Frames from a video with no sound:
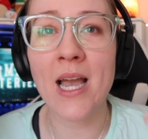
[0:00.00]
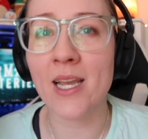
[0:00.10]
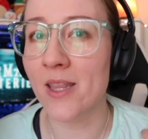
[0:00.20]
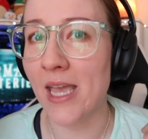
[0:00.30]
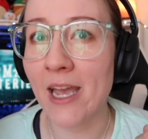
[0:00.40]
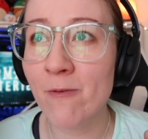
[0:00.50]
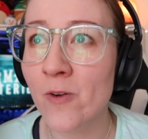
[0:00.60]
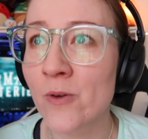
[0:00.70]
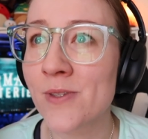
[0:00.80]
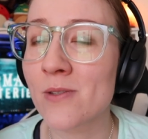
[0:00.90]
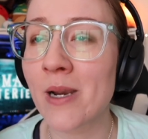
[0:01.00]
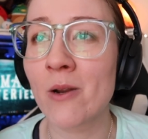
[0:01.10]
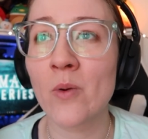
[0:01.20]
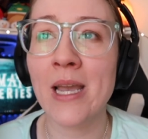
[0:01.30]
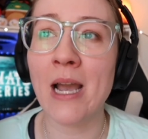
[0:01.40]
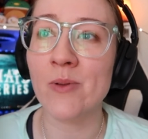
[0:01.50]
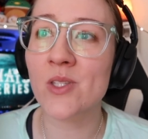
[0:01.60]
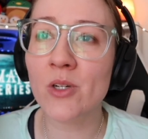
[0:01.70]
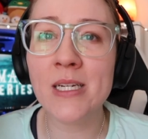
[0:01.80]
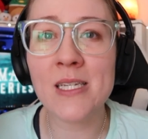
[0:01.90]
I got the headphones right away. I was
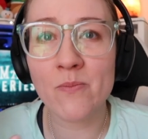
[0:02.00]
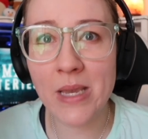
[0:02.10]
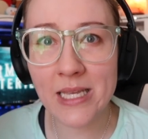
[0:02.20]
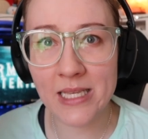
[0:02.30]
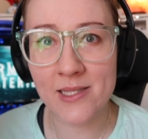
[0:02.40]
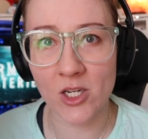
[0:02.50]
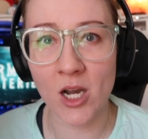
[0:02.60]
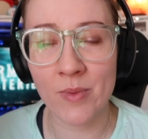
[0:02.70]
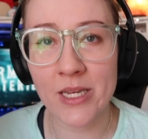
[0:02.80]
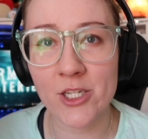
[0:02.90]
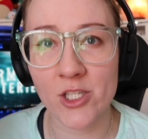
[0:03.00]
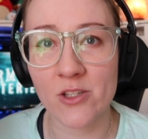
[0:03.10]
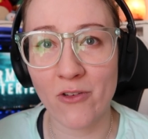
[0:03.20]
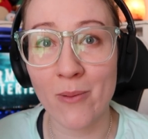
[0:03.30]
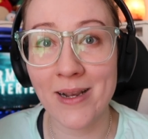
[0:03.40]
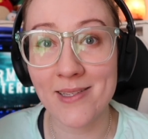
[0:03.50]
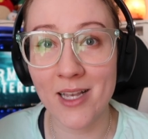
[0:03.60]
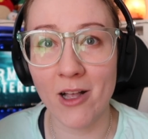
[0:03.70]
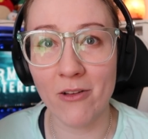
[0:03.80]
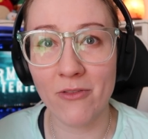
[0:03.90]
starting to make these accommodations for
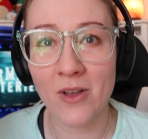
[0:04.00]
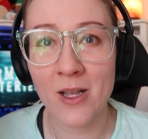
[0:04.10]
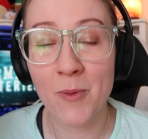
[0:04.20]
myself